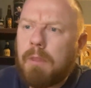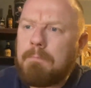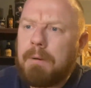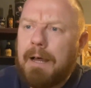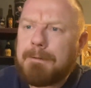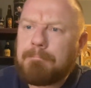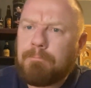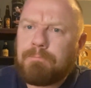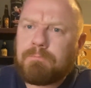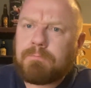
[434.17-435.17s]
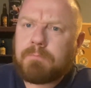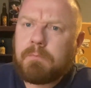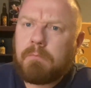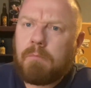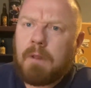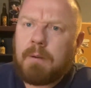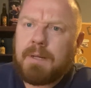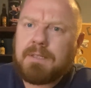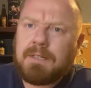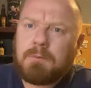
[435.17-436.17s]
But, well,
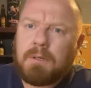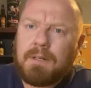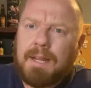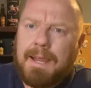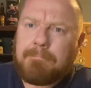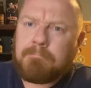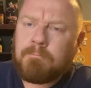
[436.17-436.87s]
I'll tell you what, look at that.